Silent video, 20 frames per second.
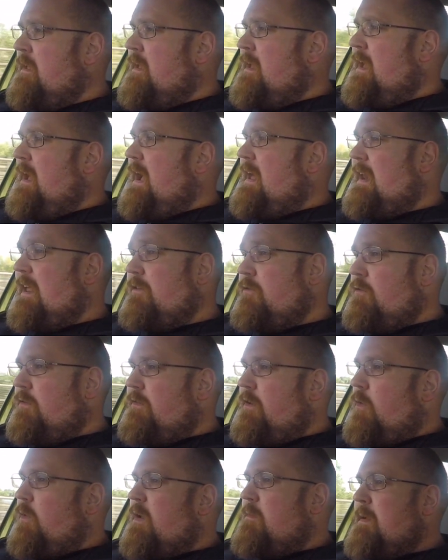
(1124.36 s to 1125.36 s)
And as a
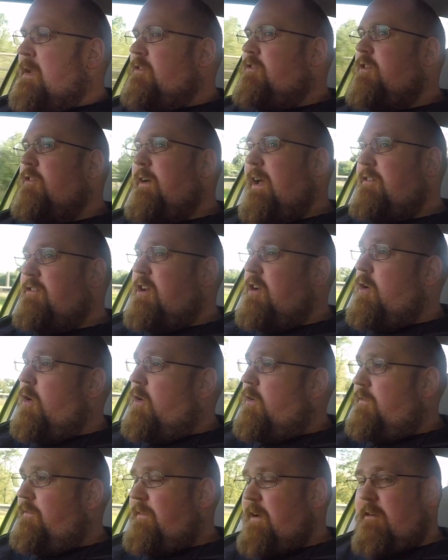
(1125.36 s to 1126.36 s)
result, it means you've actually
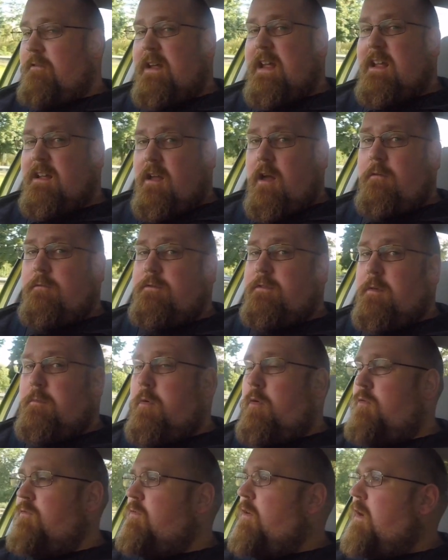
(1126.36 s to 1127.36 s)
got a very
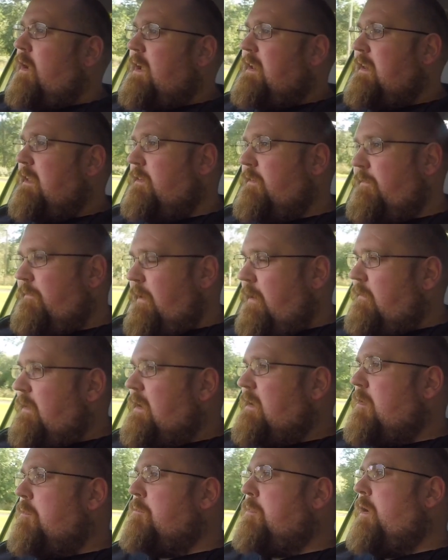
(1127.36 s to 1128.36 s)
comfortable ride. It's very
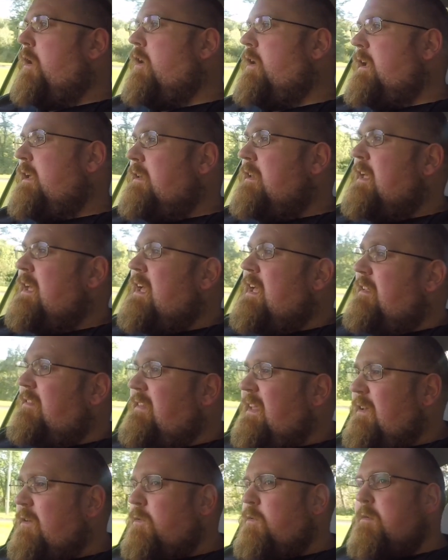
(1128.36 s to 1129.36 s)
compliant,
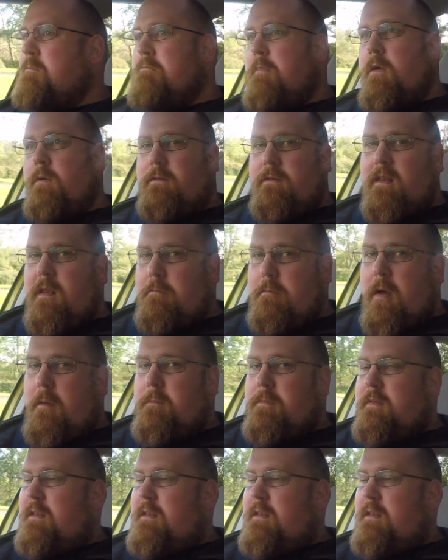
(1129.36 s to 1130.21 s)
deals with most of the bumps and